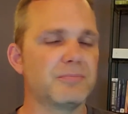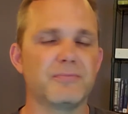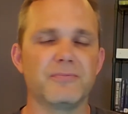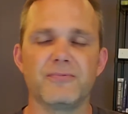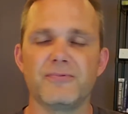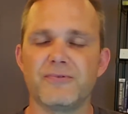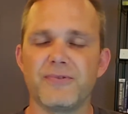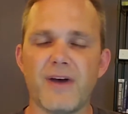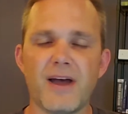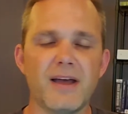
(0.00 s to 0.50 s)

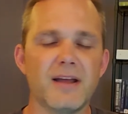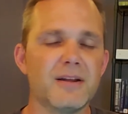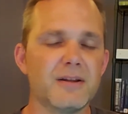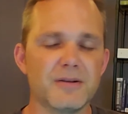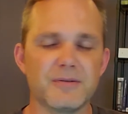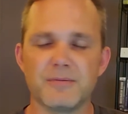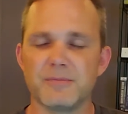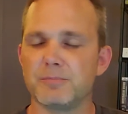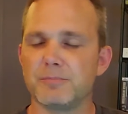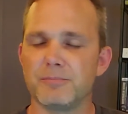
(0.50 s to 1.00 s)

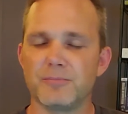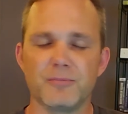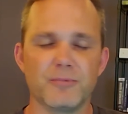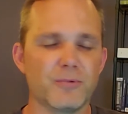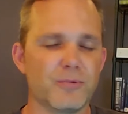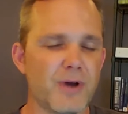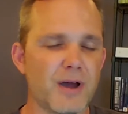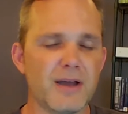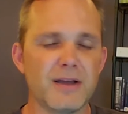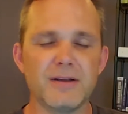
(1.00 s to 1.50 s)

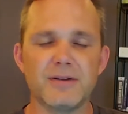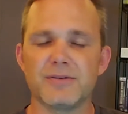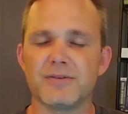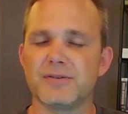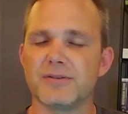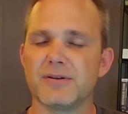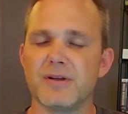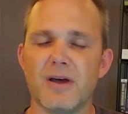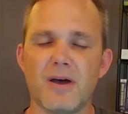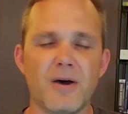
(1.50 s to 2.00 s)

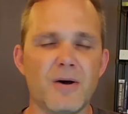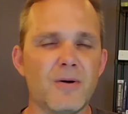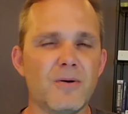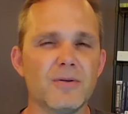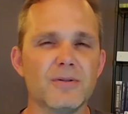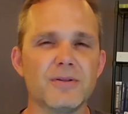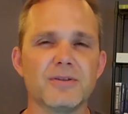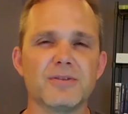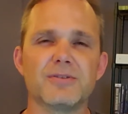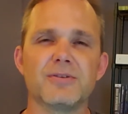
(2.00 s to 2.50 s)
riots and
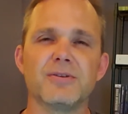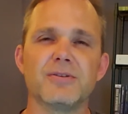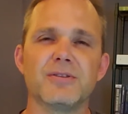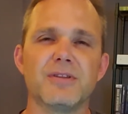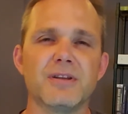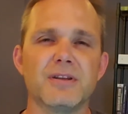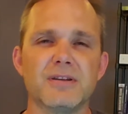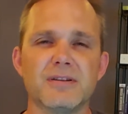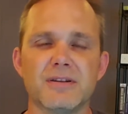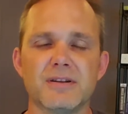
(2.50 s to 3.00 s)
all of this good
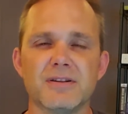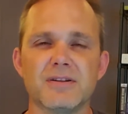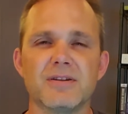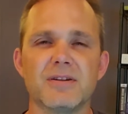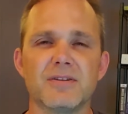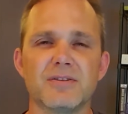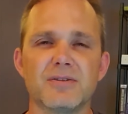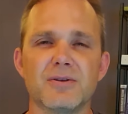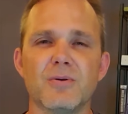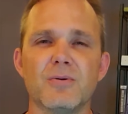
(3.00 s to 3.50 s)
thing
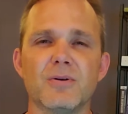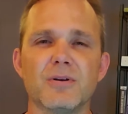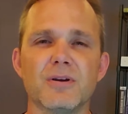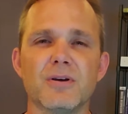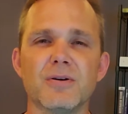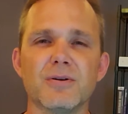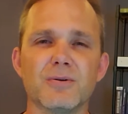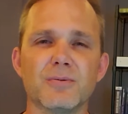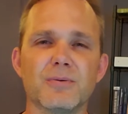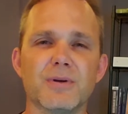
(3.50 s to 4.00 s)
that's going
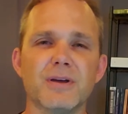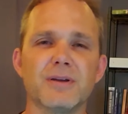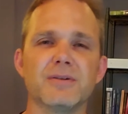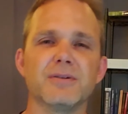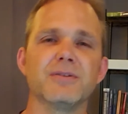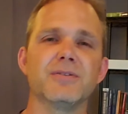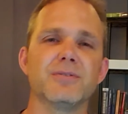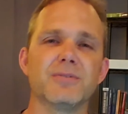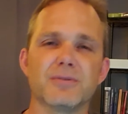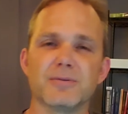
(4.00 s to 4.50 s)
on
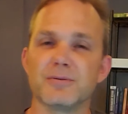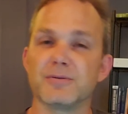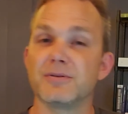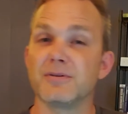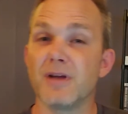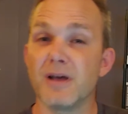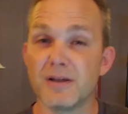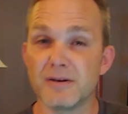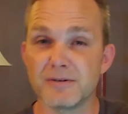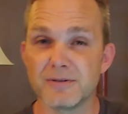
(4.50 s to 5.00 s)
around us or
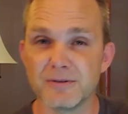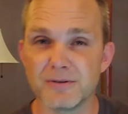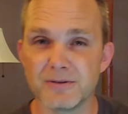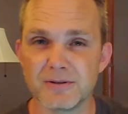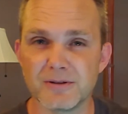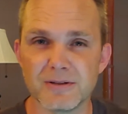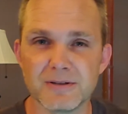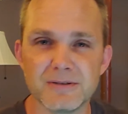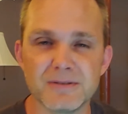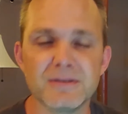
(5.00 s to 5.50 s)
not good
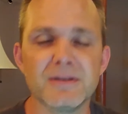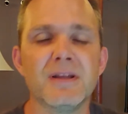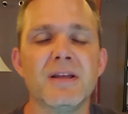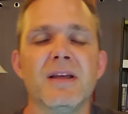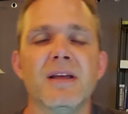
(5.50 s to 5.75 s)
thing.